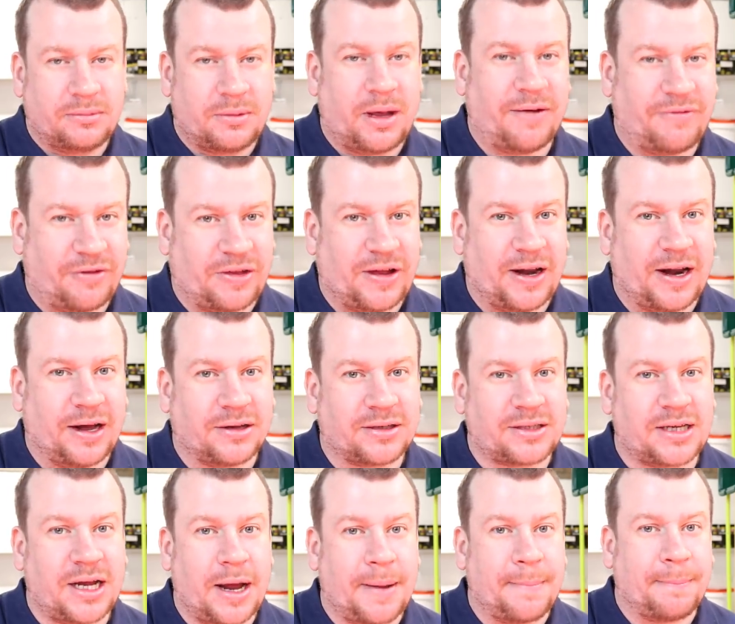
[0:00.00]
everything
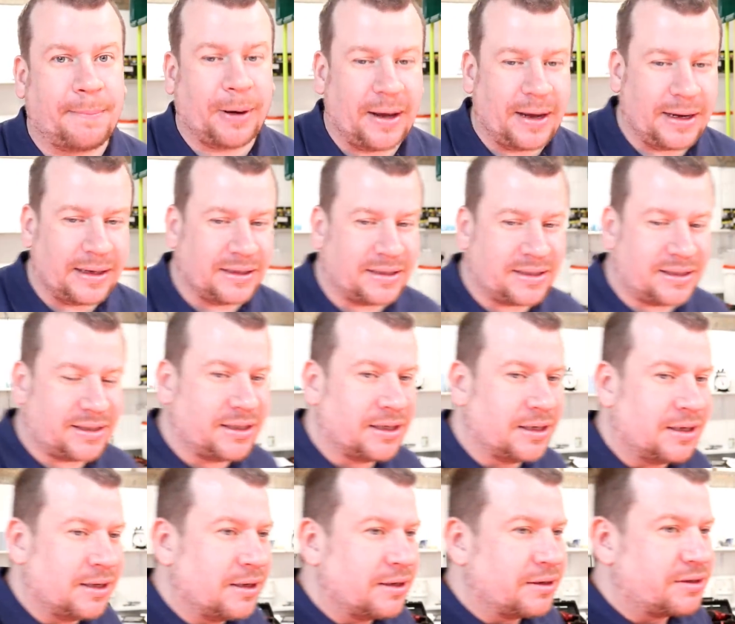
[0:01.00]
else in place.
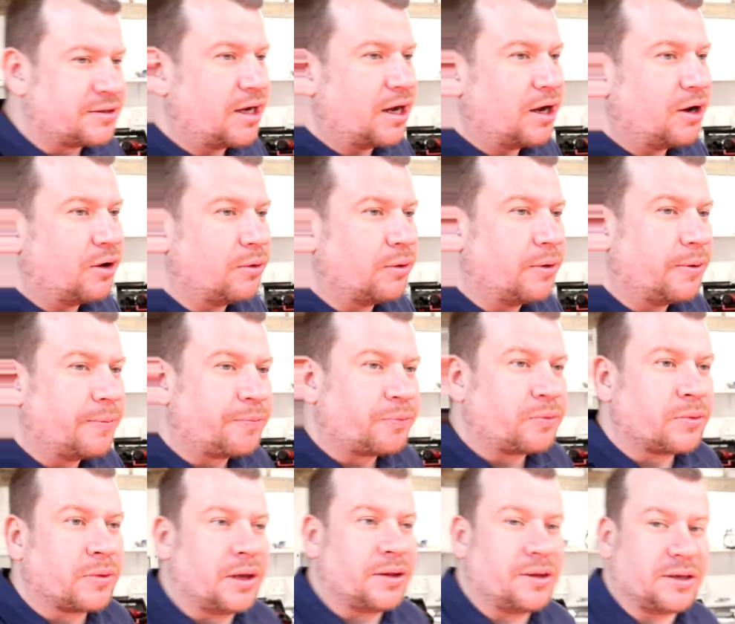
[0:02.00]
So
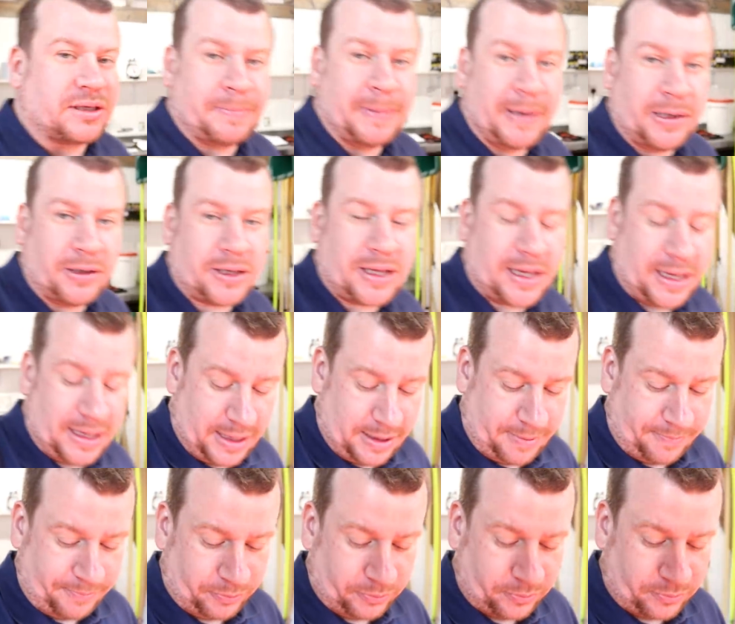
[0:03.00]
the spill kit,
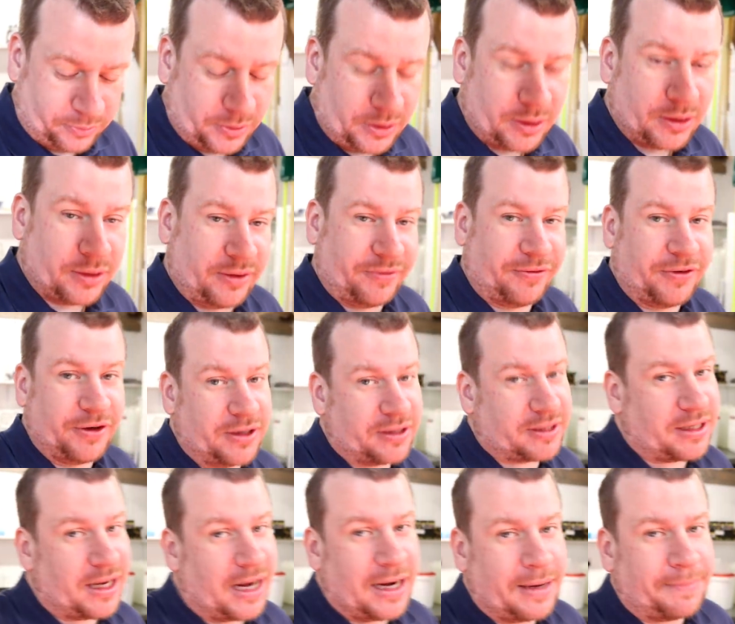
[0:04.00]
the
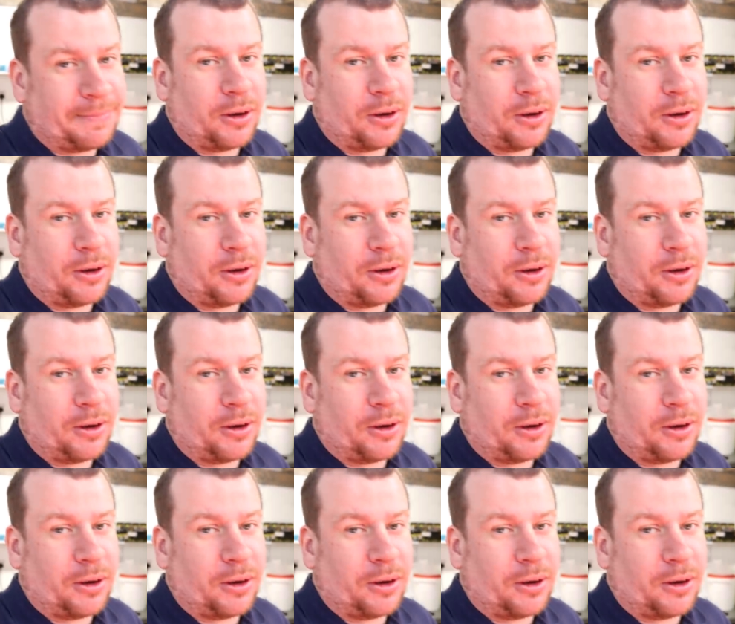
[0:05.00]
first aid